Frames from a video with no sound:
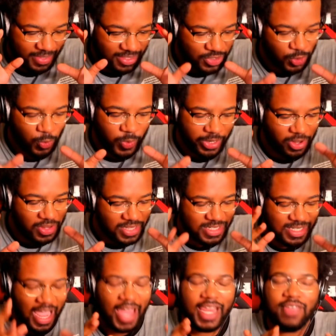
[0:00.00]
surreal
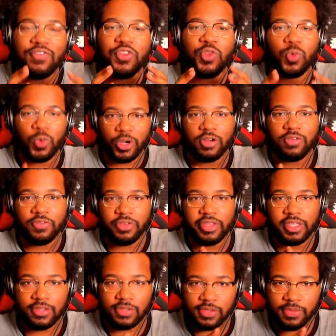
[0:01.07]
is not even the word for
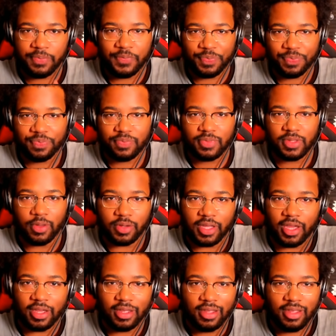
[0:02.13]
this.
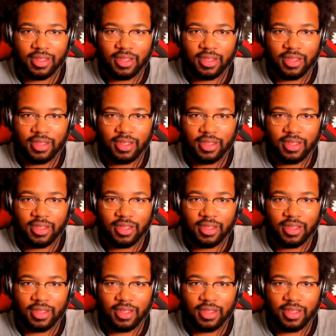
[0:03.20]
Okay.